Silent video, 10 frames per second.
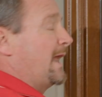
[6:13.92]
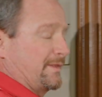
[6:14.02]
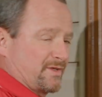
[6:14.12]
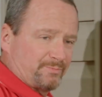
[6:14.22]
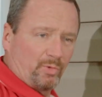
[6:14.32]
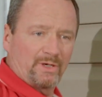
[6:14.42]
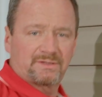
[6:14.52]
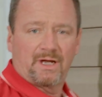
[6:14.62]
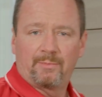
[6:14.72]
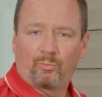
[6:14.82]
At this point in
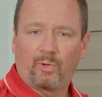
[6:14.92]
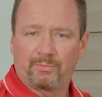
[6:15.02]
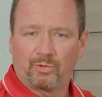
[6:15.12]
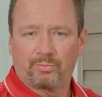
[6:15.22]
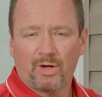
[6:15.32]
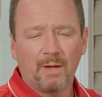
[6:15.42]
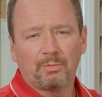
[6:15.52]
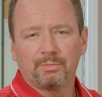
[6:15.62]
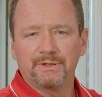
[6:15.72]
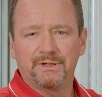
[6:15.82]
time, what you'll
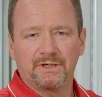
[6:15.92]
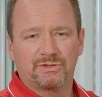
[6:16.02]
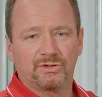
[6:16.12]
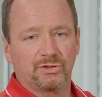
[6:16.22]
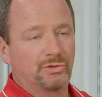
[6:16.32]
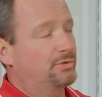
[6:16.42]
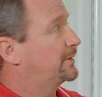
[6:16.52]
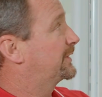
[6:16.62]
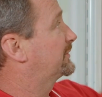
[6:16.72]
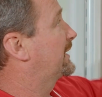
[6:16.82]
probably need to do
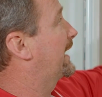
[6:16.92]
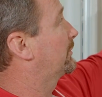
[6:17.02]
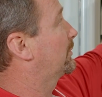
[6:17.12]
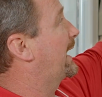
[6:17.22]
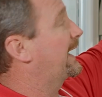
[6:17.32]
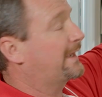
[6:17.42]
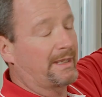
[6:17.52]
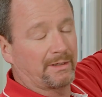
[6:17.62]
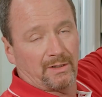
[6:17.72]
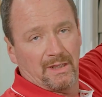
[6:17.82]
is have a rag
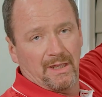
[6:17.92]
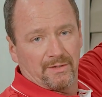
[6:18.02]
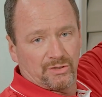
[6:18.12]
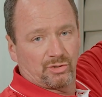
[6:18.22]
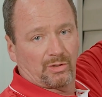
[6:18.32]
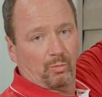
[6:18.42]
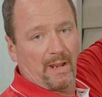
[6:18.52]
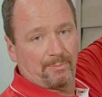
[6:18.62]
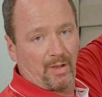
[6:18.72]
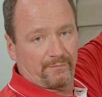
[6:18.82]
handy that you can
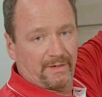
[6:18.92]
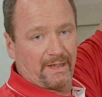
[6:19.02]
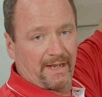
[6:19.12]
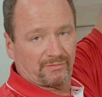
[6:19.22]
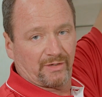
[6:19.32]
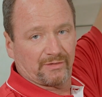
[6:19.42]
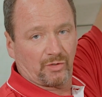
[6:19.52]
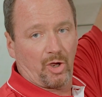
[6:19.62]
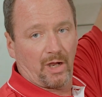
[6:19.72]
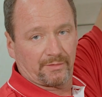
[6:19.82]
wipe off any excess
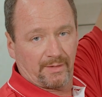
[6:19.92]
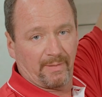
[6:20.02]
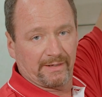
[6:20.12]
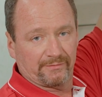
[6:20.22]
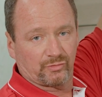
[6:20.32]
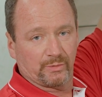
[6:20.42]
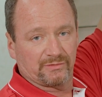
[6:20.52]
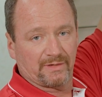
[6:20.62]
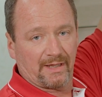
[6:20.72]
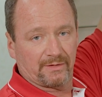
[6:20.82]
caulk that might have
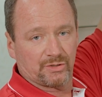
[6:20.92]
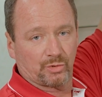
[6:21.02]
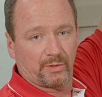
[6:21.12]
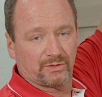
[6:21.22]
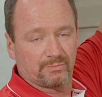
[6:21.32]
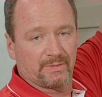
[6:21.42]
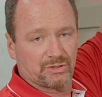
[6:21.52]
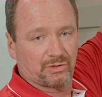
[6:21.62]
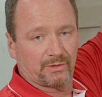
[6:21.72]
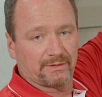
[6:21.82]
squeezed out of the joint to be
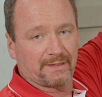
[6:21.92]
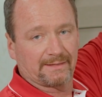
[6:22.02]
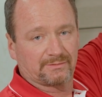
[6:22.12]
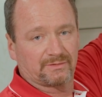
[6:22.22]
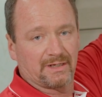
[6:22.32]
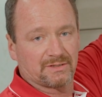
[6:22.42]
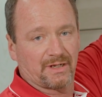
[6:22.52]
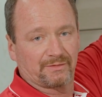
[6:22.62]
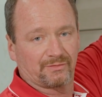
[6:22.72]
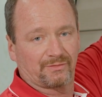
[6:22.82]
sure that that stays
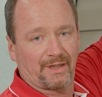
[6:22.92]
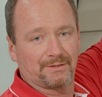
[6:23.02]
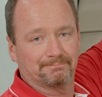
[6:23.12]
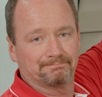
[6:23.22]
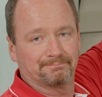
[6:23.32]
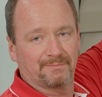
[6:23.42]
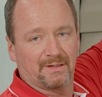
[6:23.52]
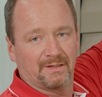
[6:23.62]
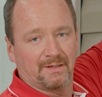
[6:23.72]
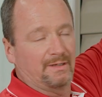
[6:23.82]
nice and tight.
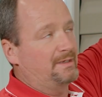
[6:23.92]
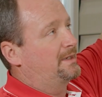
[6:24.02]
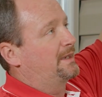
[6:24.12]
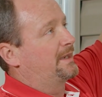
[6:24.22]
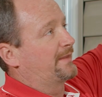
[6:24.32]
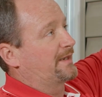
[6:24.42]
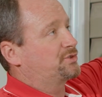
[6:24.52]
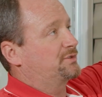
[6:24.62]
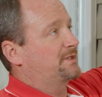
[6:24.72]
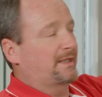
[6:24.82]
And that
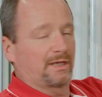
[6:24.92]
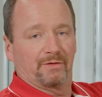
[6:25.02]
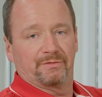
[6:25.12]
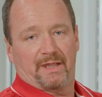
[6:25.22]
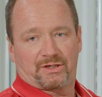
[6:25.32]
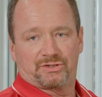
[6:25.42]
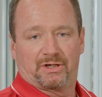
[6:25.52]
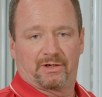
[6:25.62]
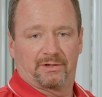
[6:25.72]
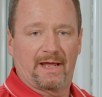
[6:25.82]
should take care of the exterior.